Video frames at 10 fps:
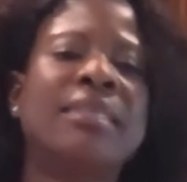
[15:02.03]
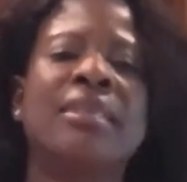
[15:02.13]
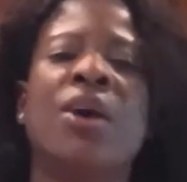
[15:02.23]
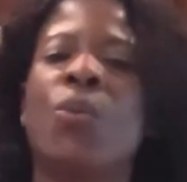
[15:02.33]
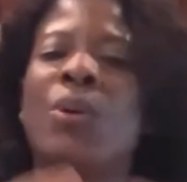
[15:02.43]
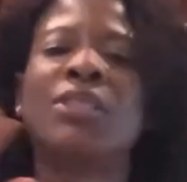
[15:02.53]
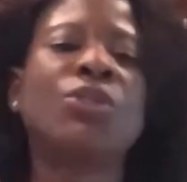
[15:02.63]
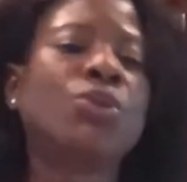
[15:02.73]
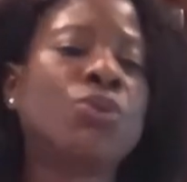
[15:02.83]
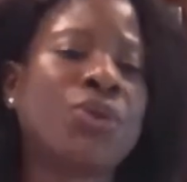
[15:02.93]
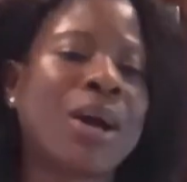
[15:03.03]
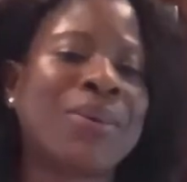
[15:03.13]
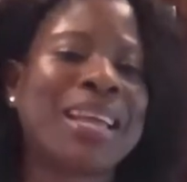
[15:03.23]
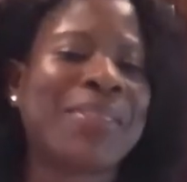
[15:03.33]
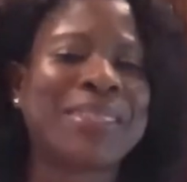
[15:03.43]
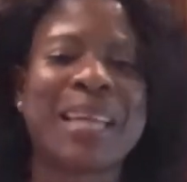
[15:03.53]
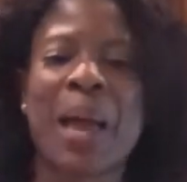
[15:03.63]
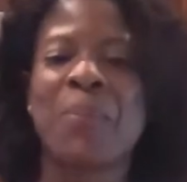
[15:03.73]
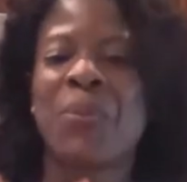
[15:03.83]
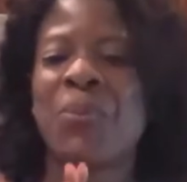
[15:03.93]
Wasn't too crowded at the time when
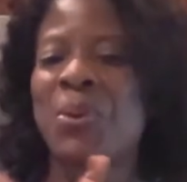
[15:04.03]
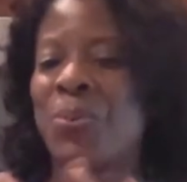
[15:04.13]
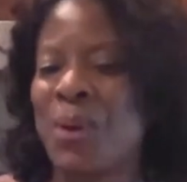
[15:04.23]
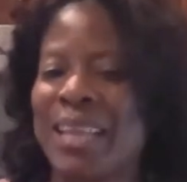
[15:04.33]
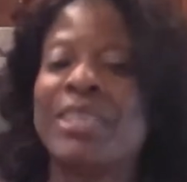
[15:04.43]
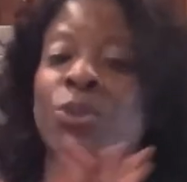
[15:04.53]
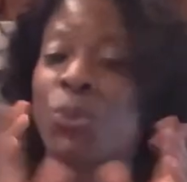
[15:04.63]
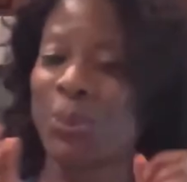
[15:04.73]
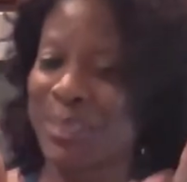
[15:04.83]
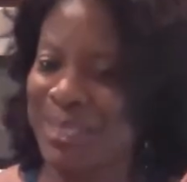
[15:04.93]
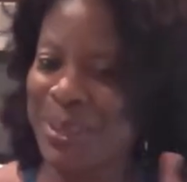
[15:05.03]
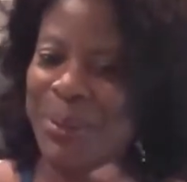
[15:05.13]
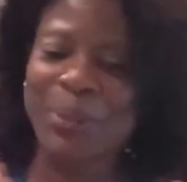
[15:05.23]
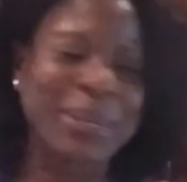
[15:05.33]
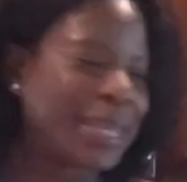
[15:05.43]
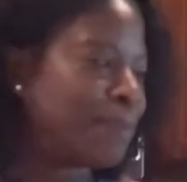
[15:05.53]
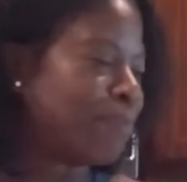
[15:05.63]
we went because we were still early.